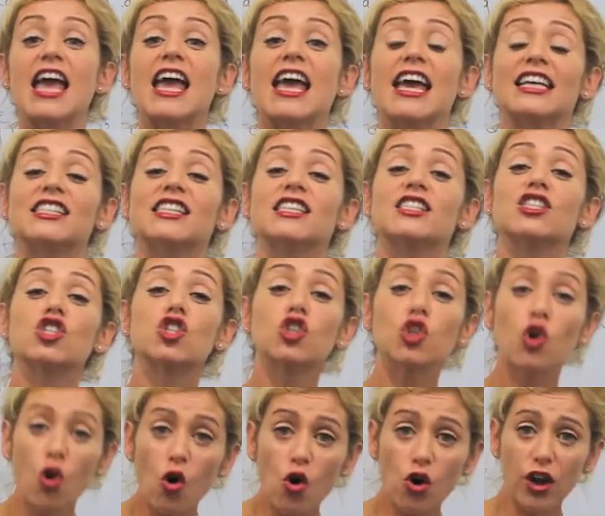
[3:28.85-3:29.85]
it is
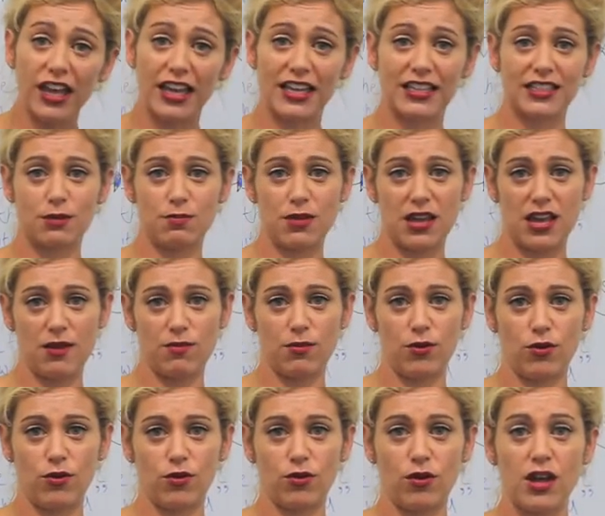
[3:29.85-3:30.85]
talking to
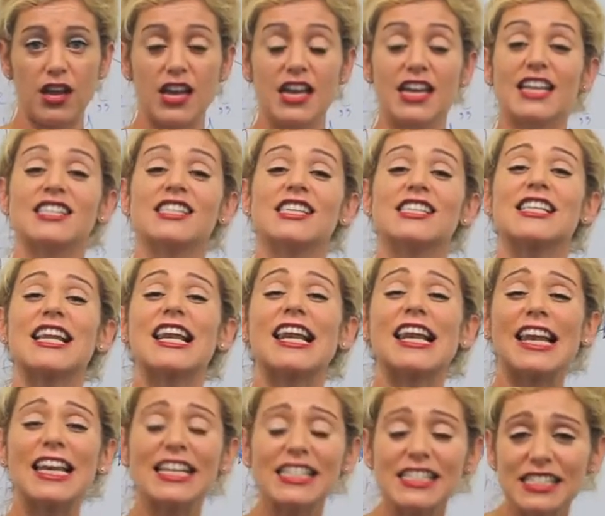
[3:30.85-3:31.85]
people, it is
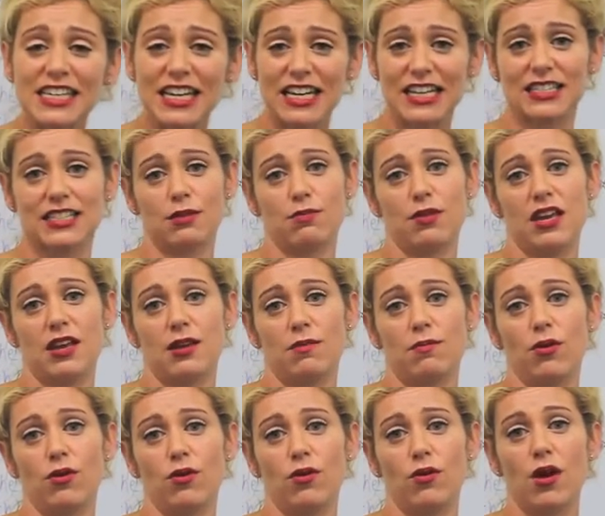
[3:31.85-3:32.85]
listening to
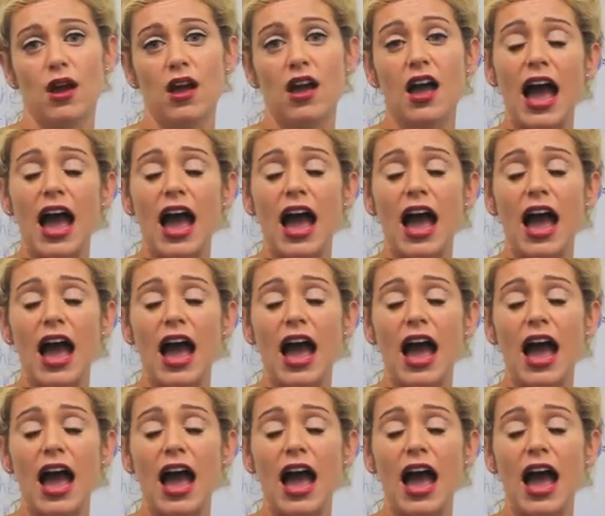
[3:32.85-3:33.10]
people,